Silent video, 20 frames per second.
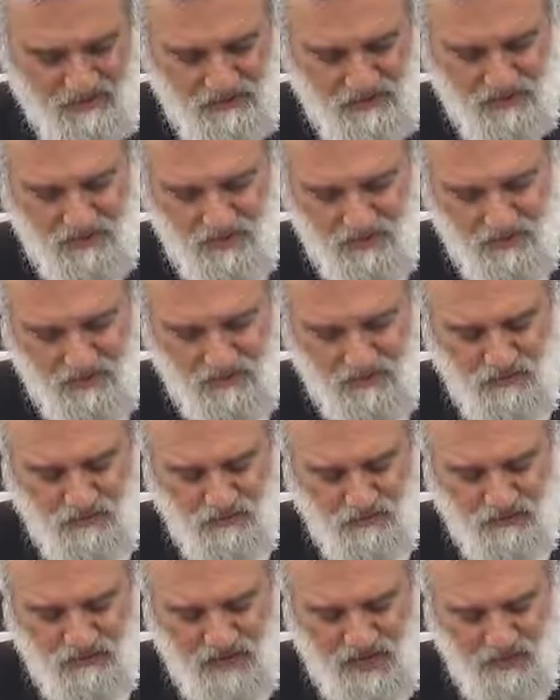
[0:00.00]
So
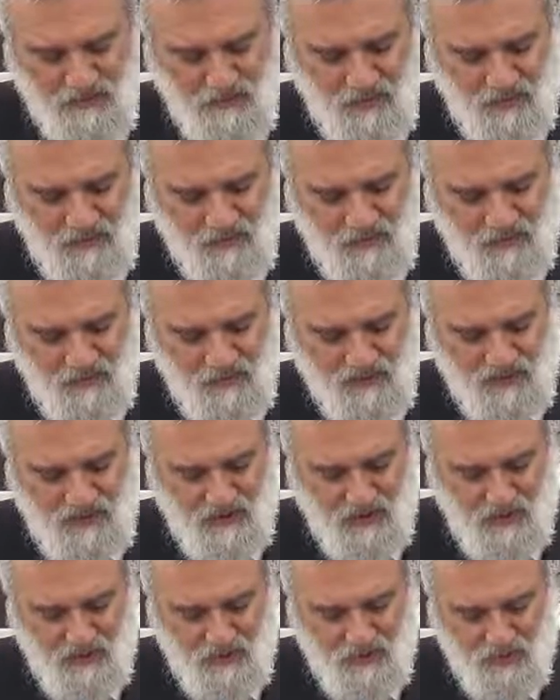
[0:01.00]
with that, we can
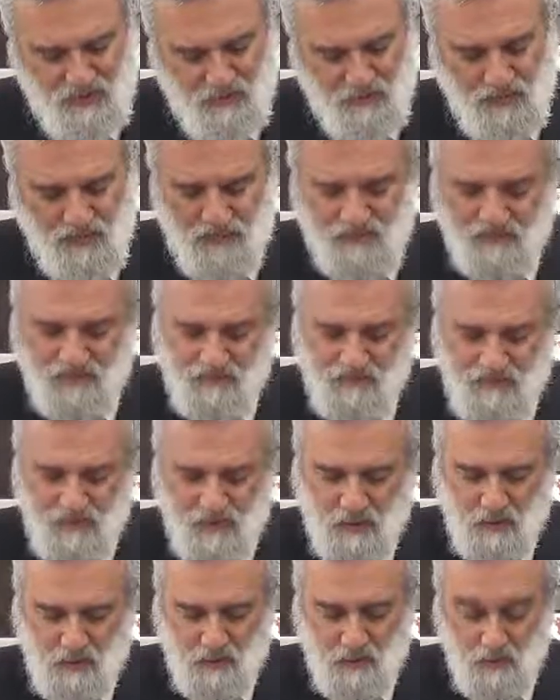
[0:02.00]
continue on to
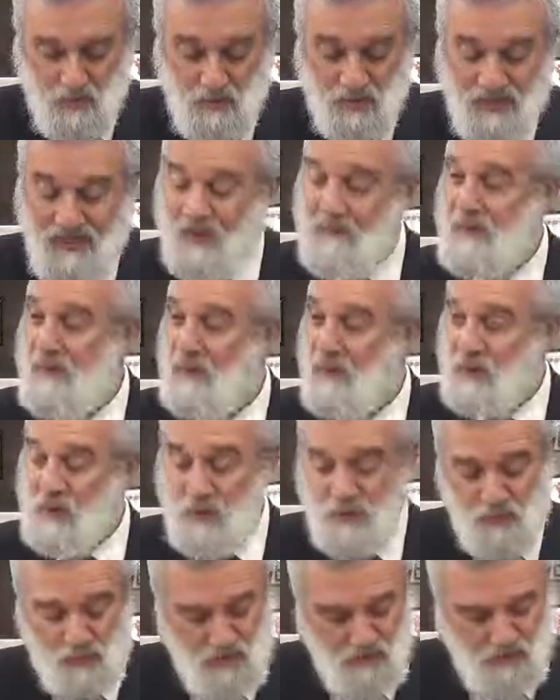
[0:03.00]
Pasuk Yud Gimel, which
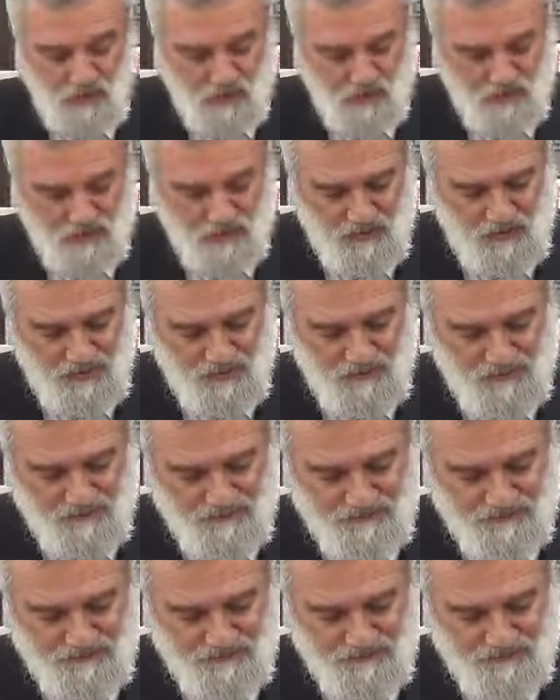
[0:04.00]
is where we're holding.